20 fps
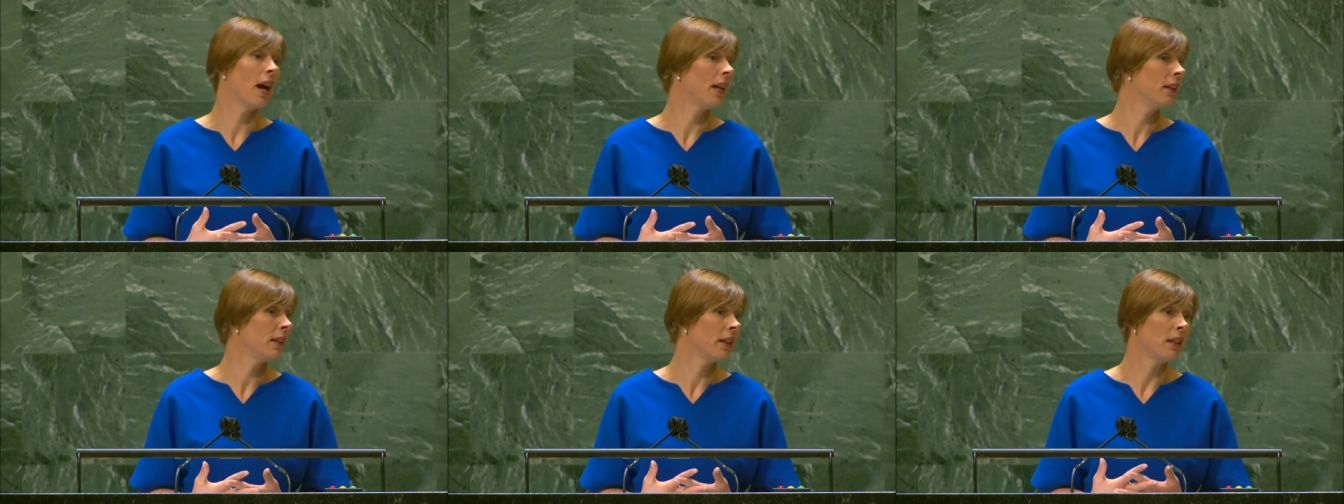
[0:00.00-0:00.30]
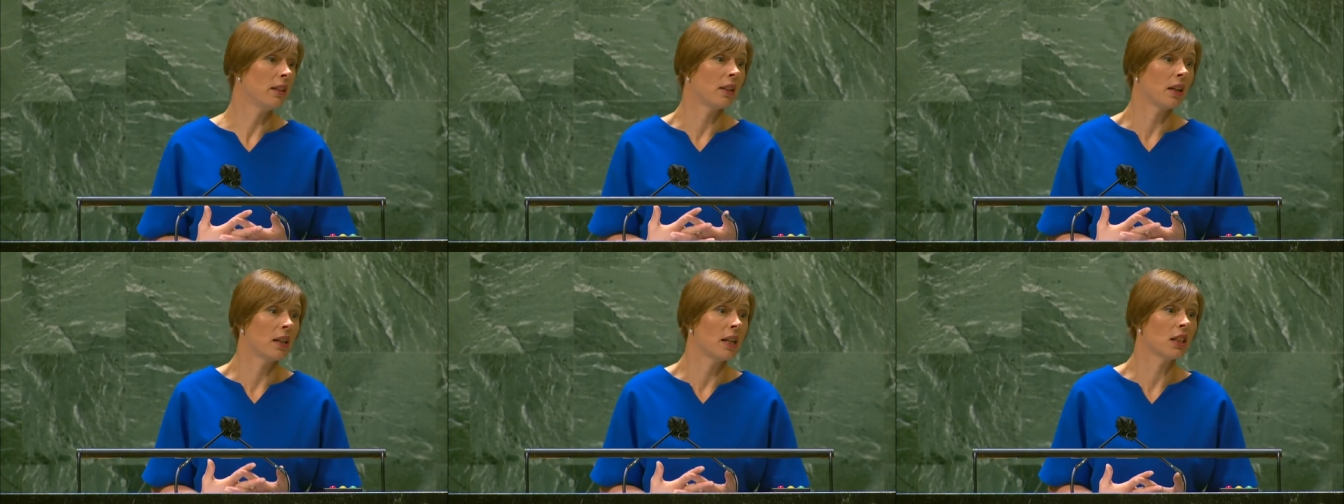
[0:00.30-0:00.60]
and
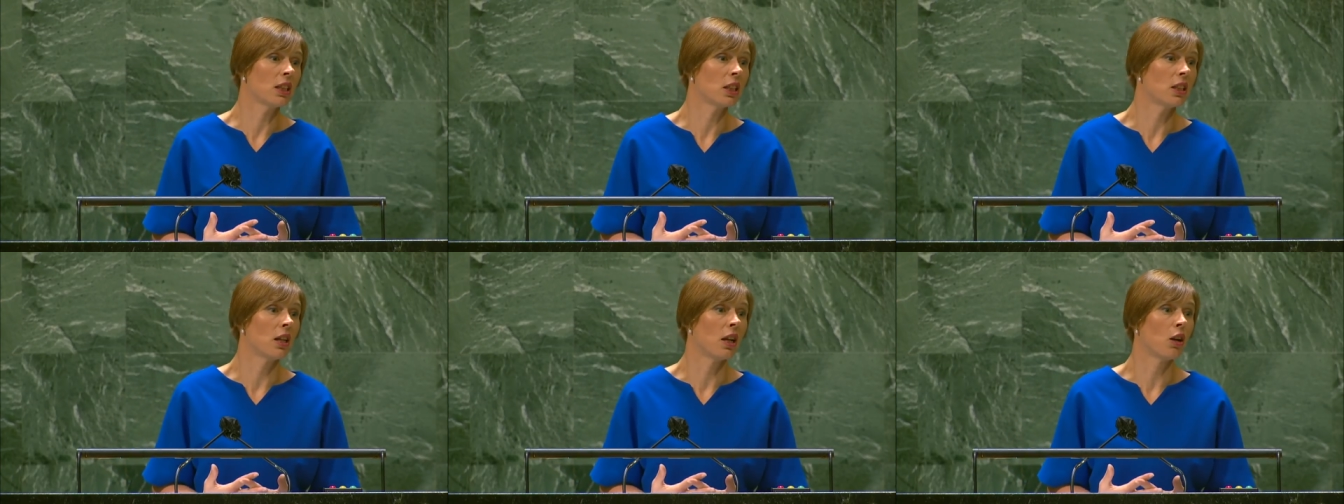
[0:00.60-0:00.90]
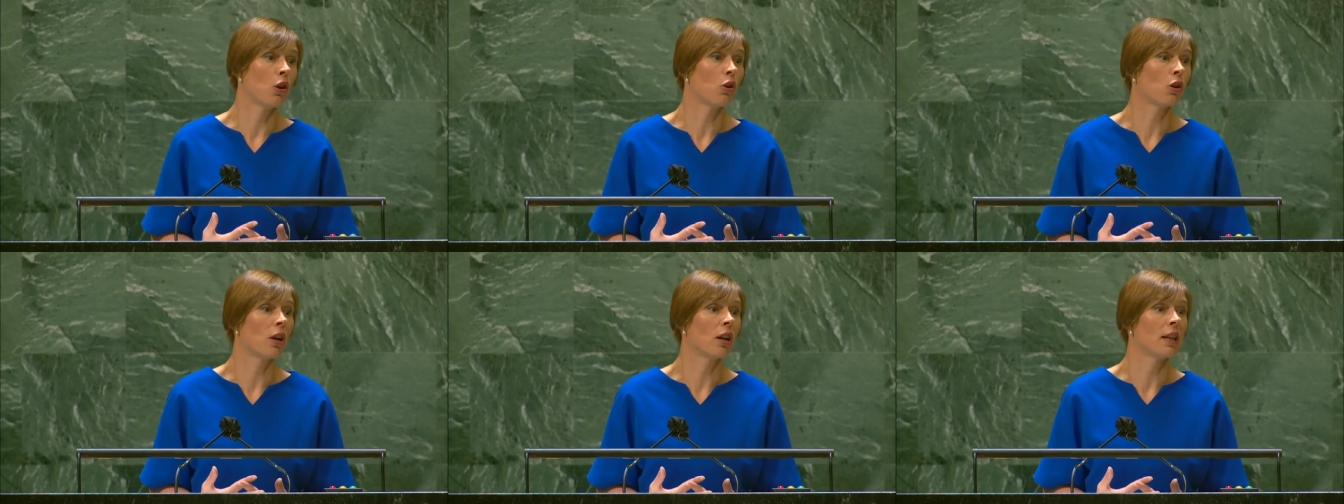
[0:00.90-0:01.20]

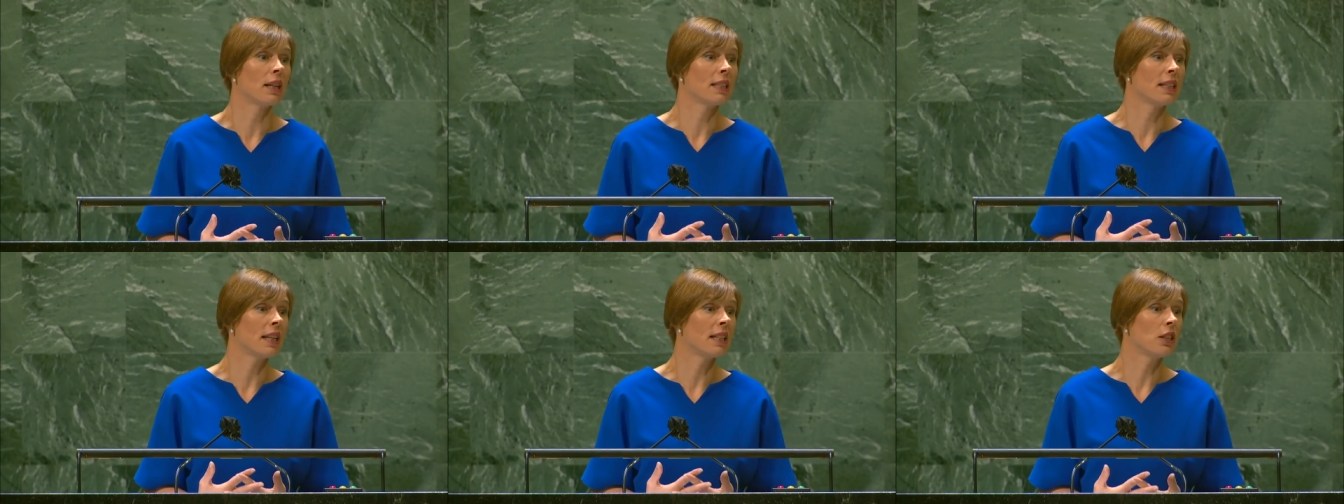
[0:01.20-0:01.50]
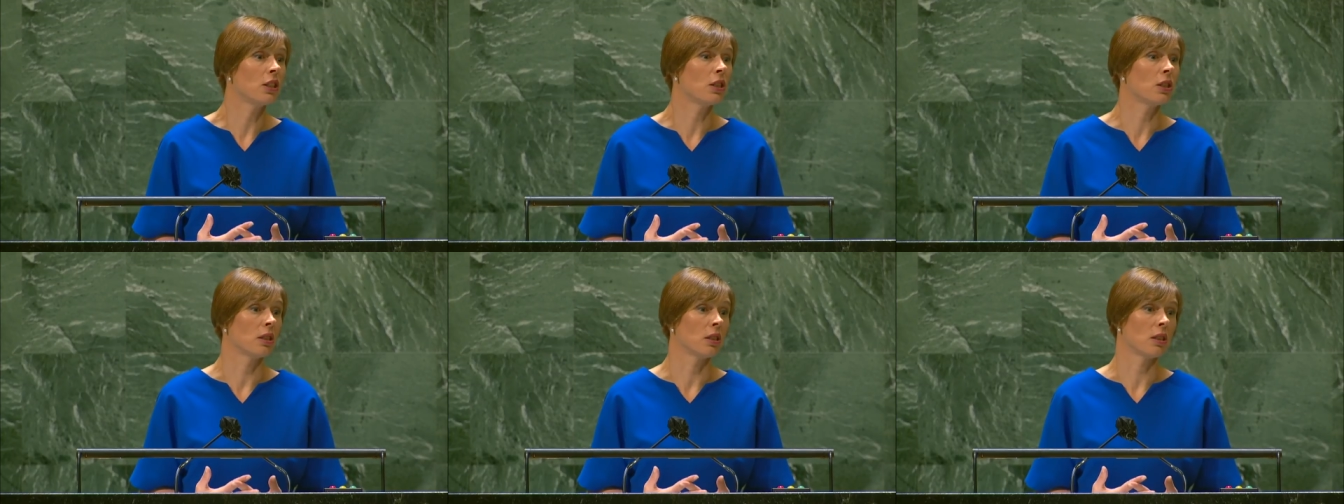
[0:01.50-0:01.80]
international
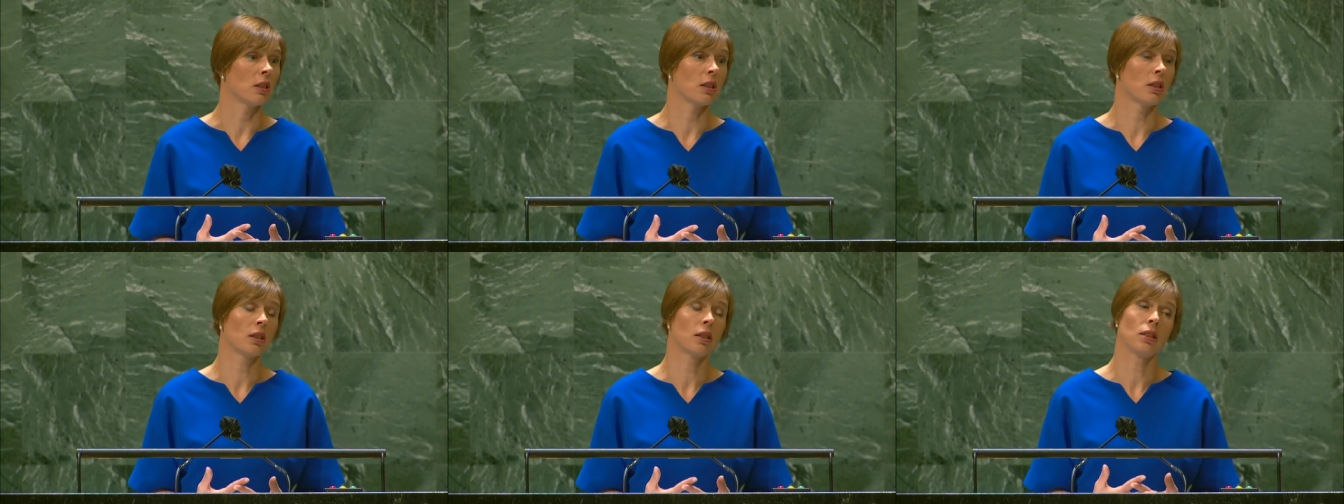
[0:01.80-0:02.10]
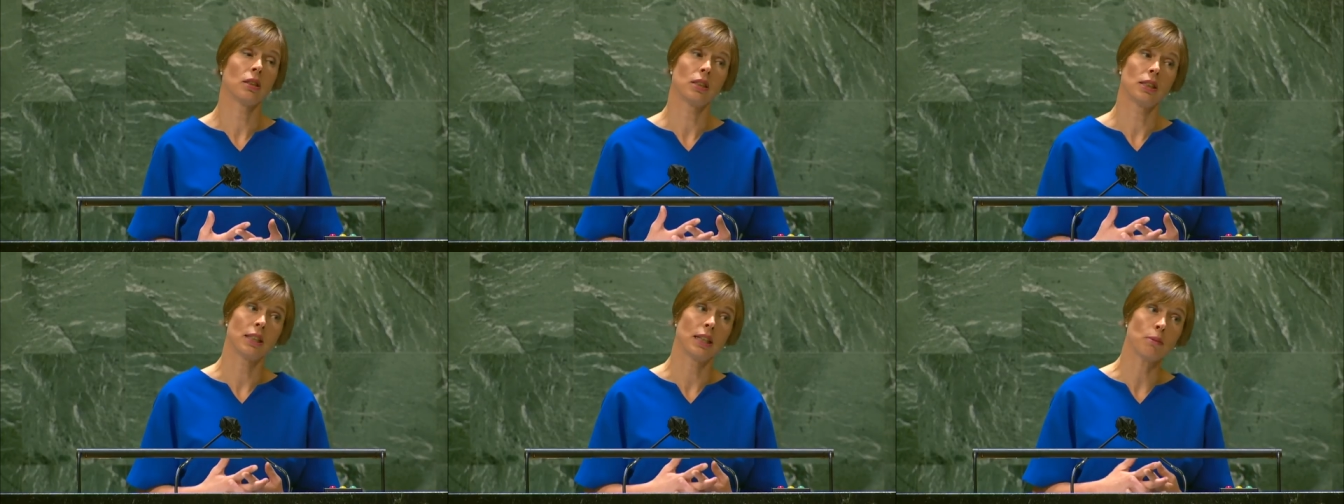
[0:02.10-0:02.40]
organizations
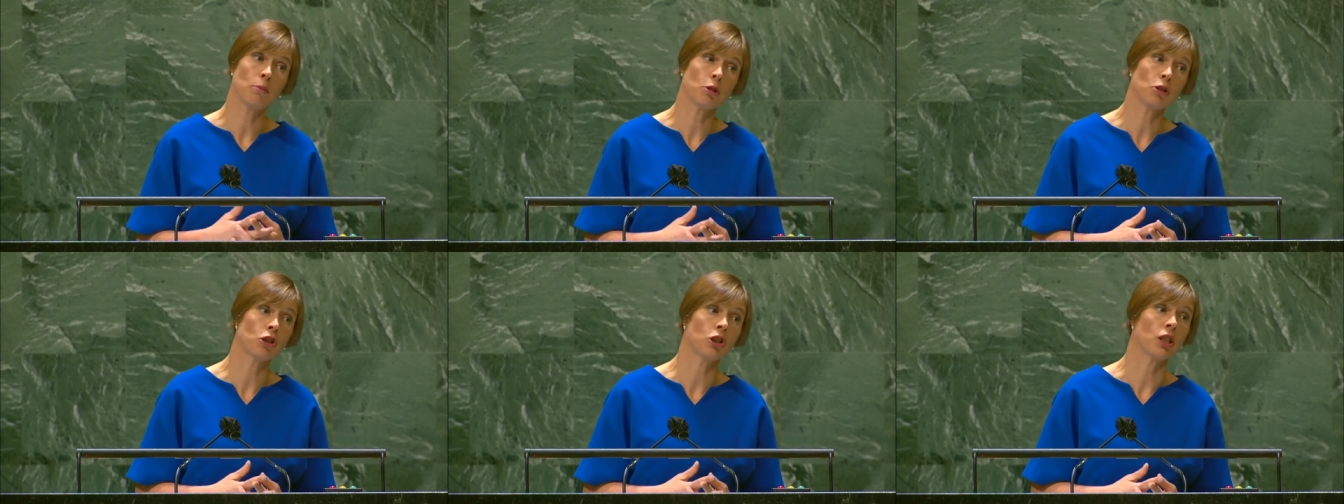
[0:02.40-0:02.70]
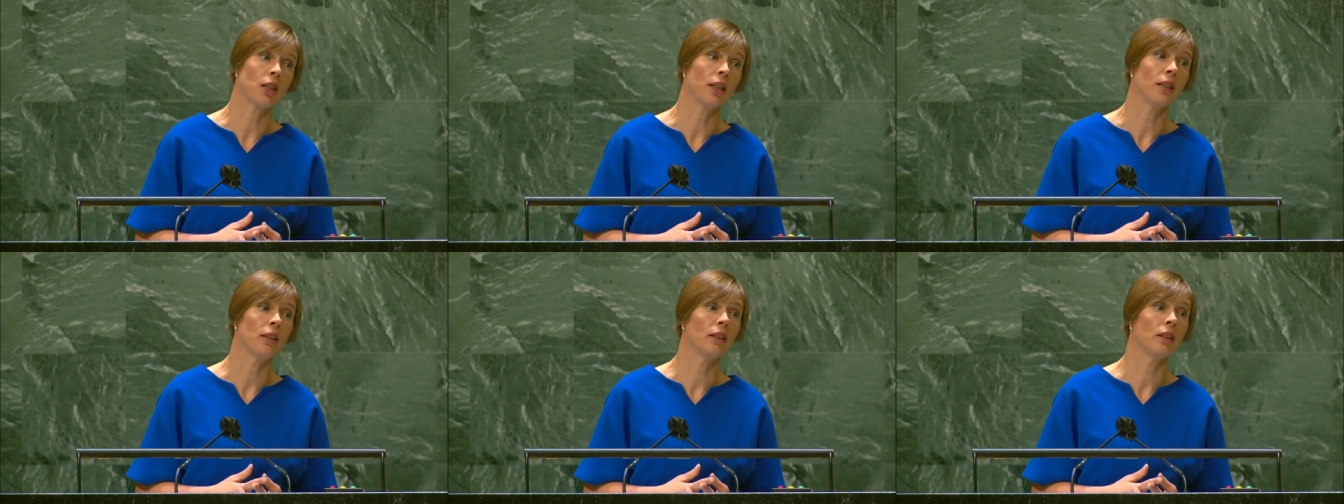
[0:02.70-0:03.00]

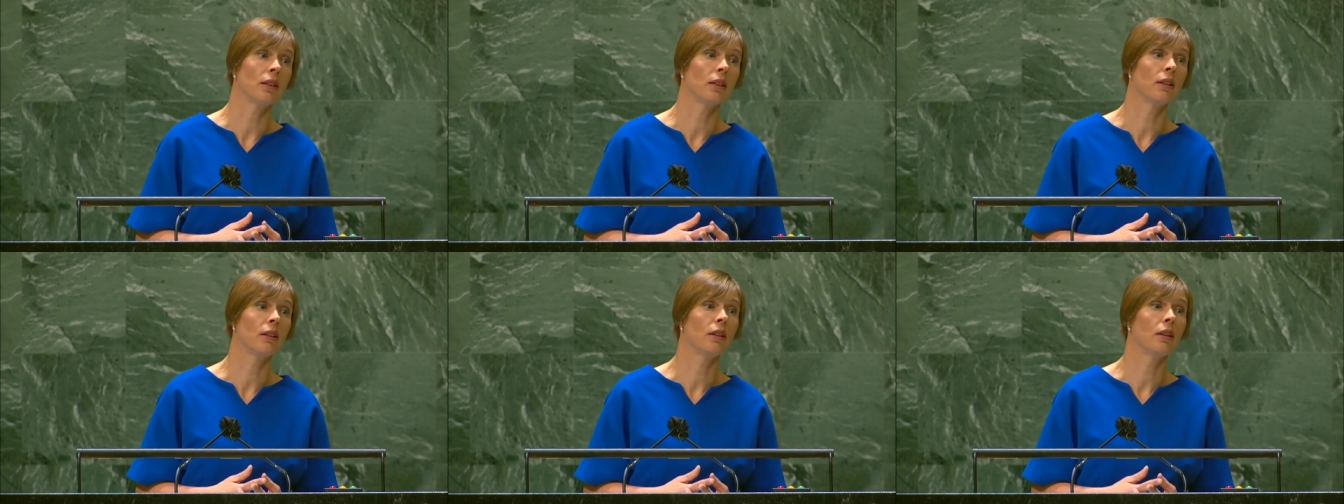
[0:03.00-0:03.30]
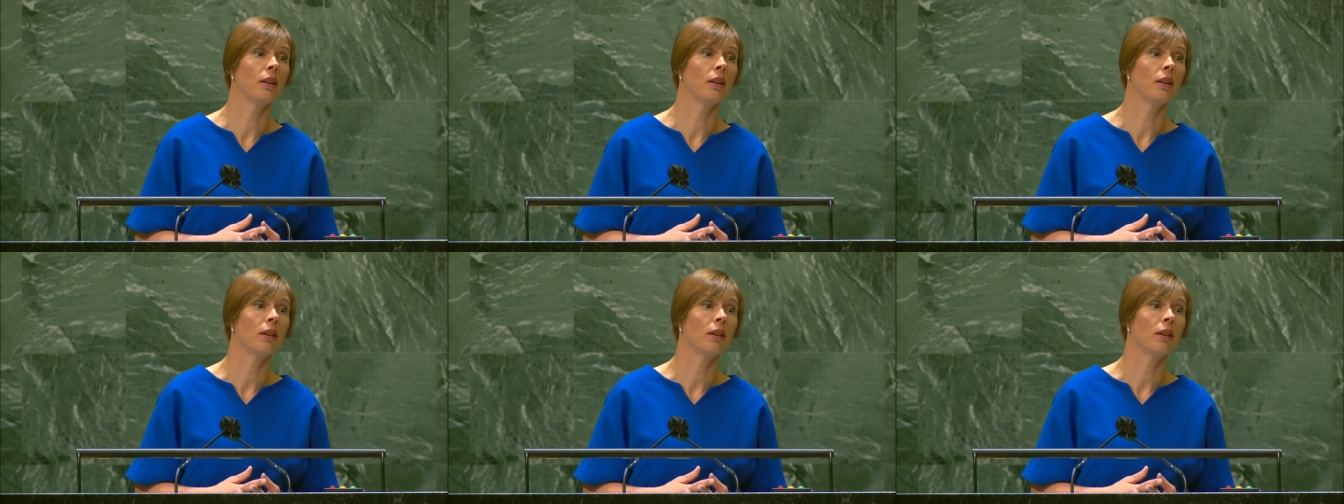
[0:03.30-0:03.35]
demonstrated